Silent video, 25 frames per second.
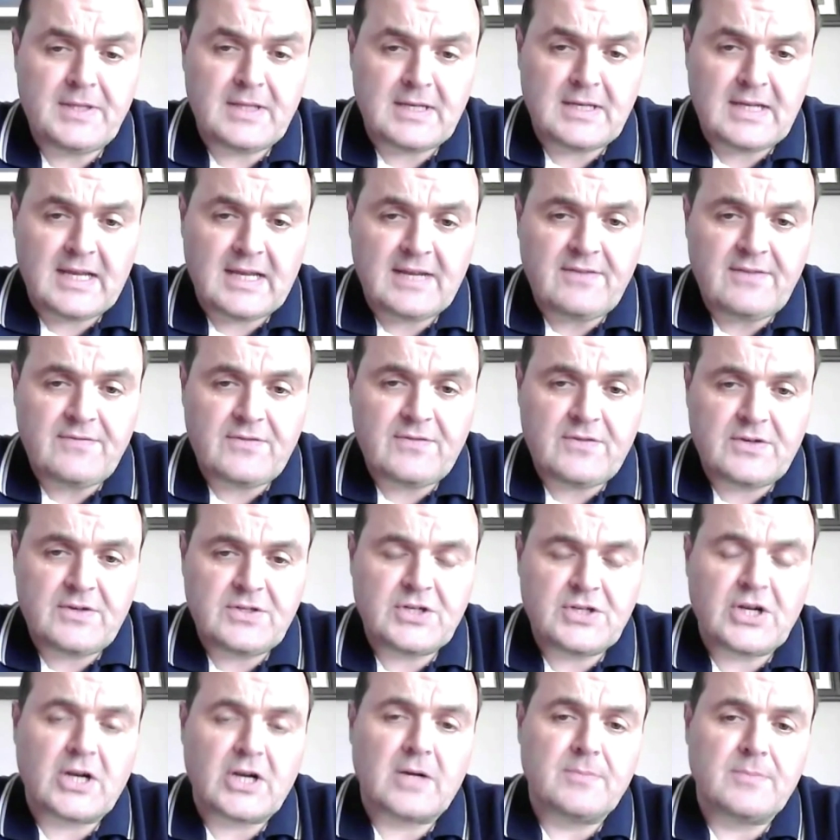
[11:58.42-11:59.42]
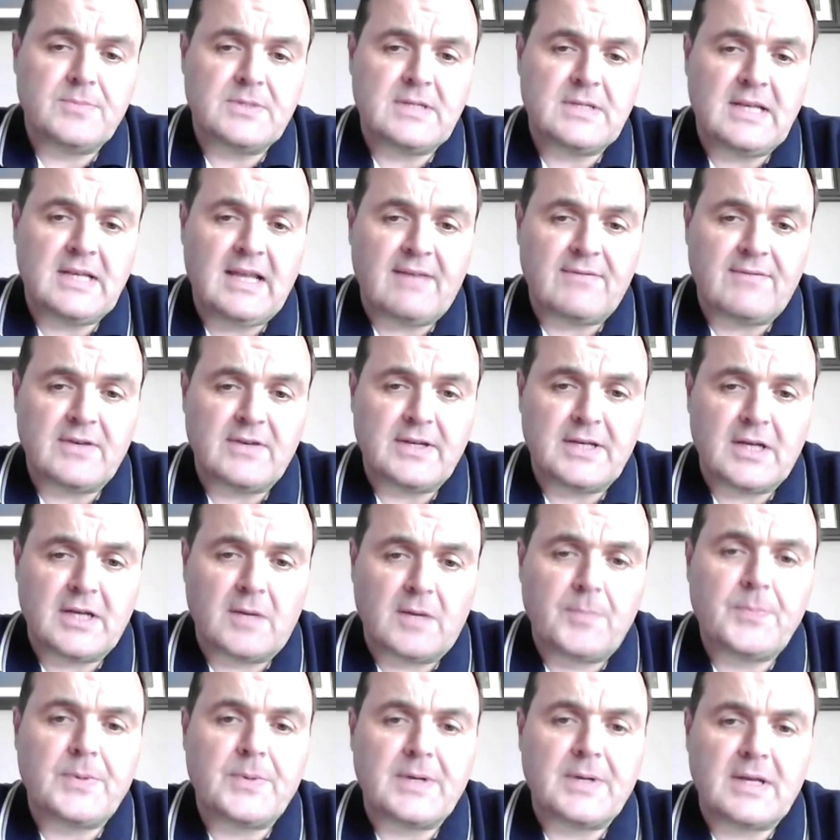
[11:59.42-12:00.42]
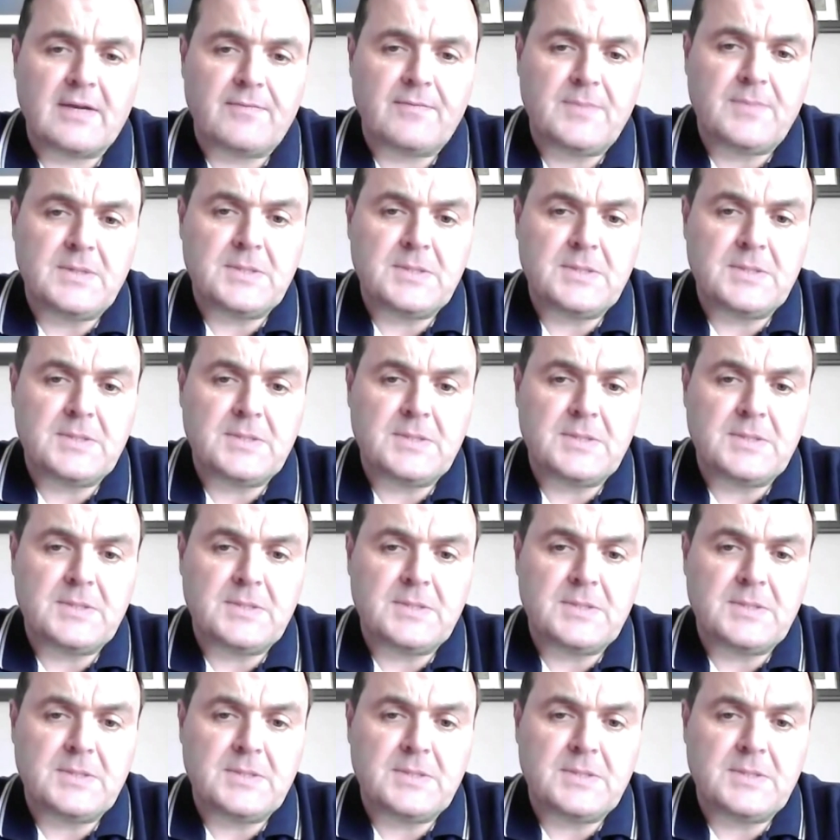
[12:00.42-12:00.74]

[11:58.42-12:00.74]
that I've termed levelling up, and I've been